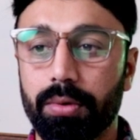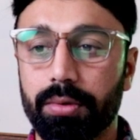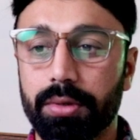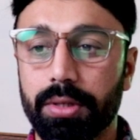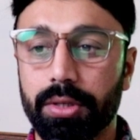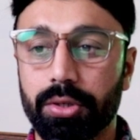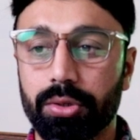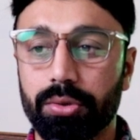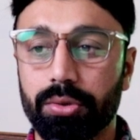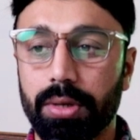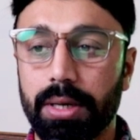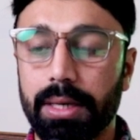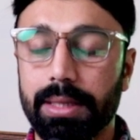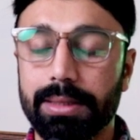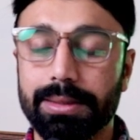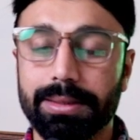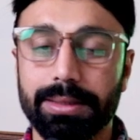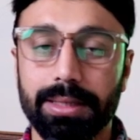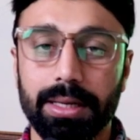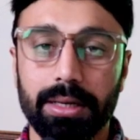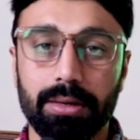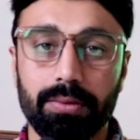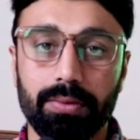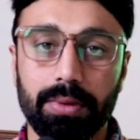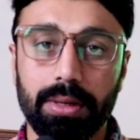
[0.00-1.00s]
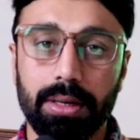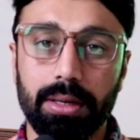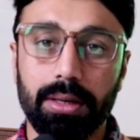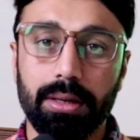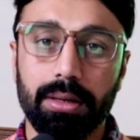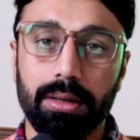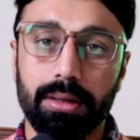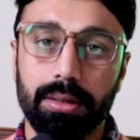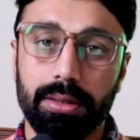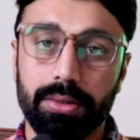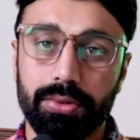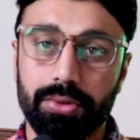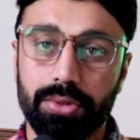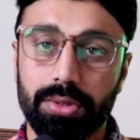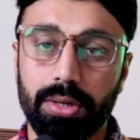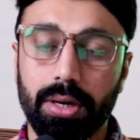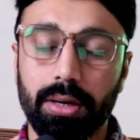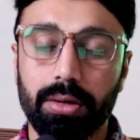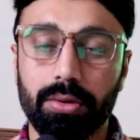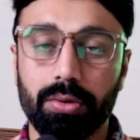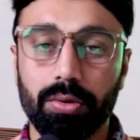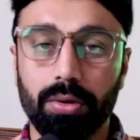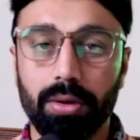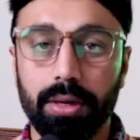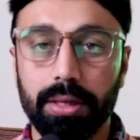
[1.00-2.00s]
URLs. It will start
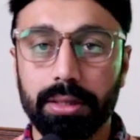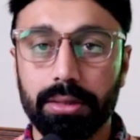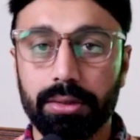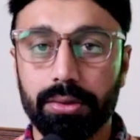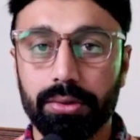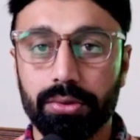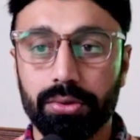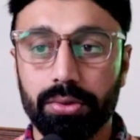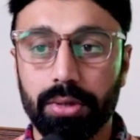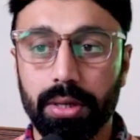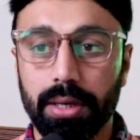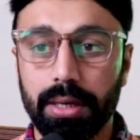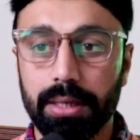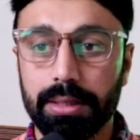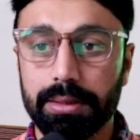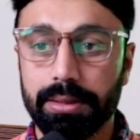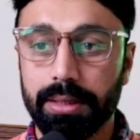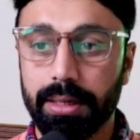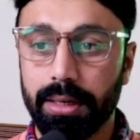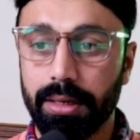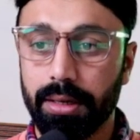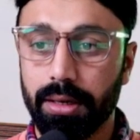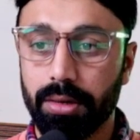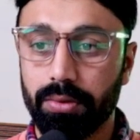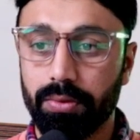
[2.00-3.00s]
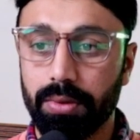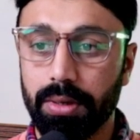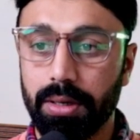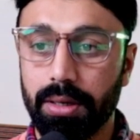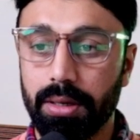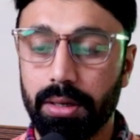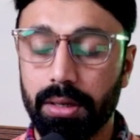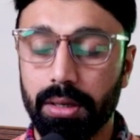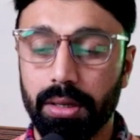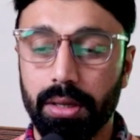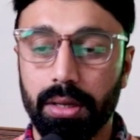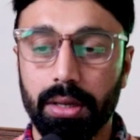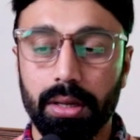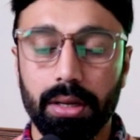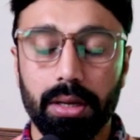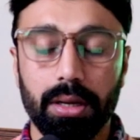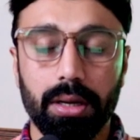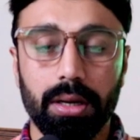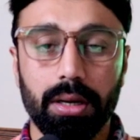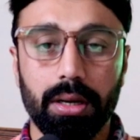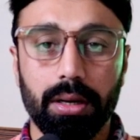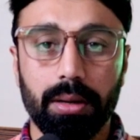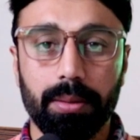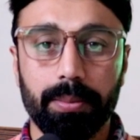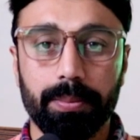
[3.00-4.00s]
crawling those URLs, and it will
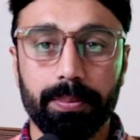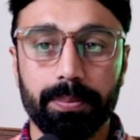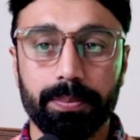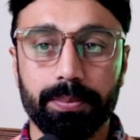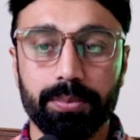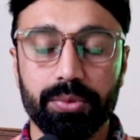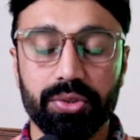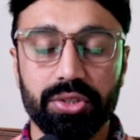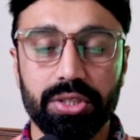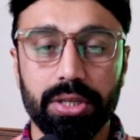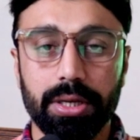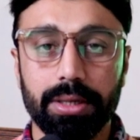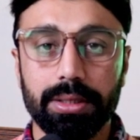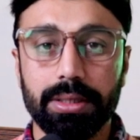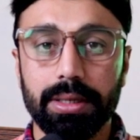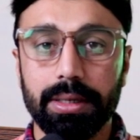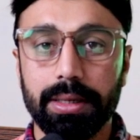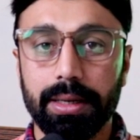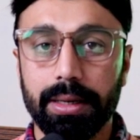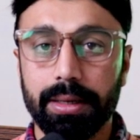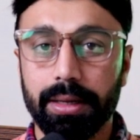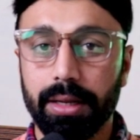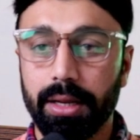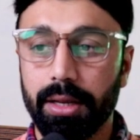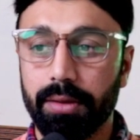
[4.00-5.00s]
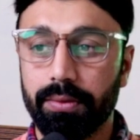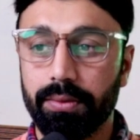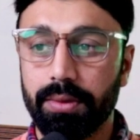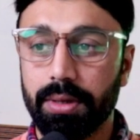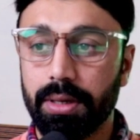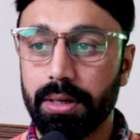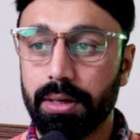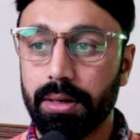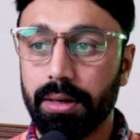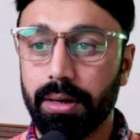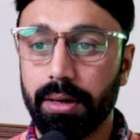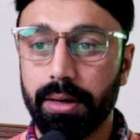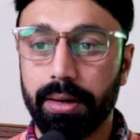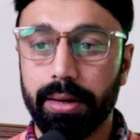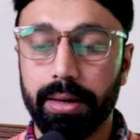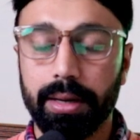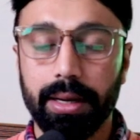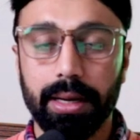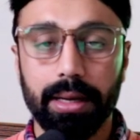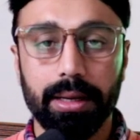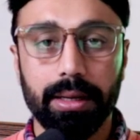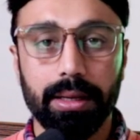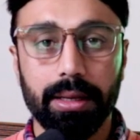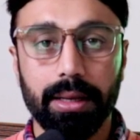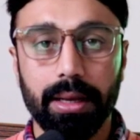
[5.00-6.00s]
share the data if there are
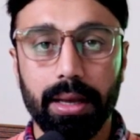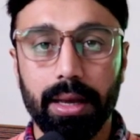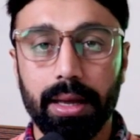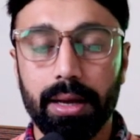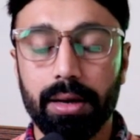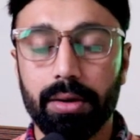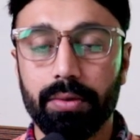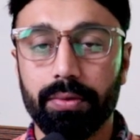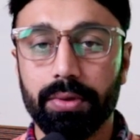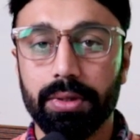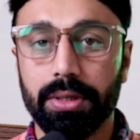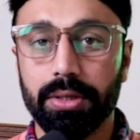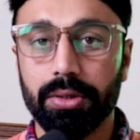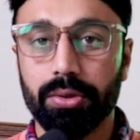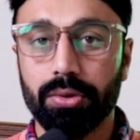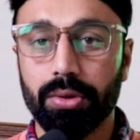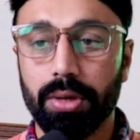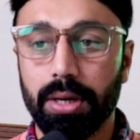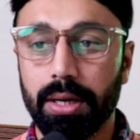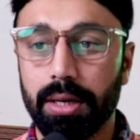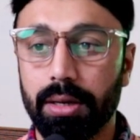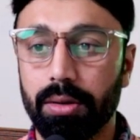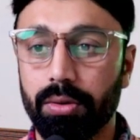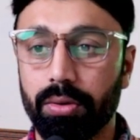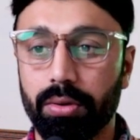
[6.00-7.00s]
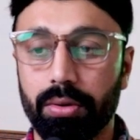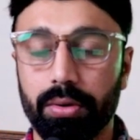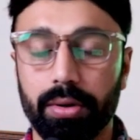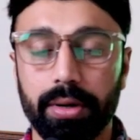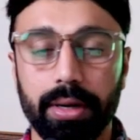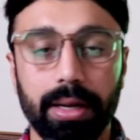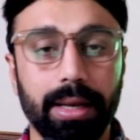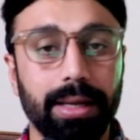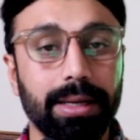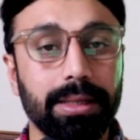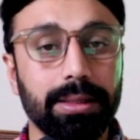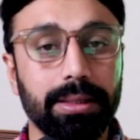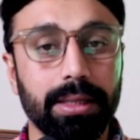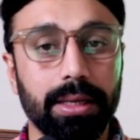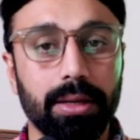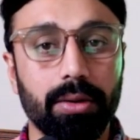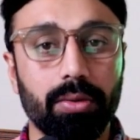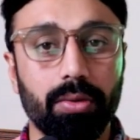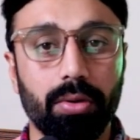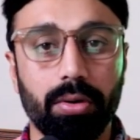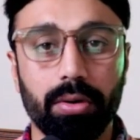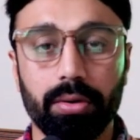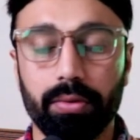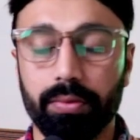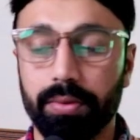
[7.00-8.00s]
any error with the URL or anything
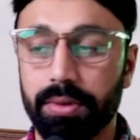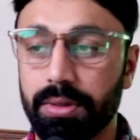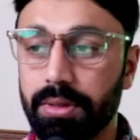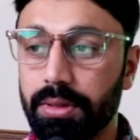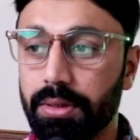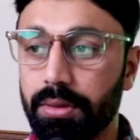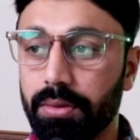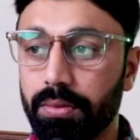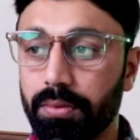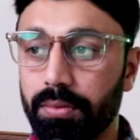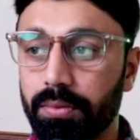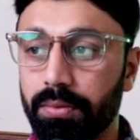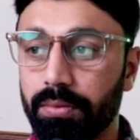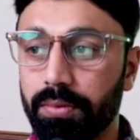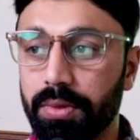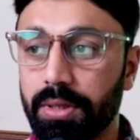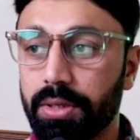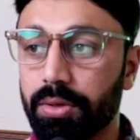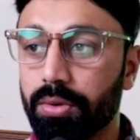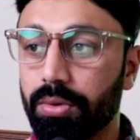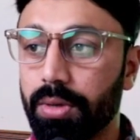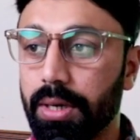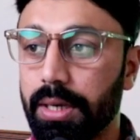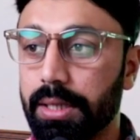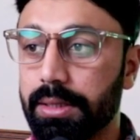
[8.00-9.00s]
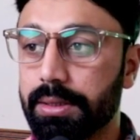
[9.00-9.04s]
wrong with the URLs.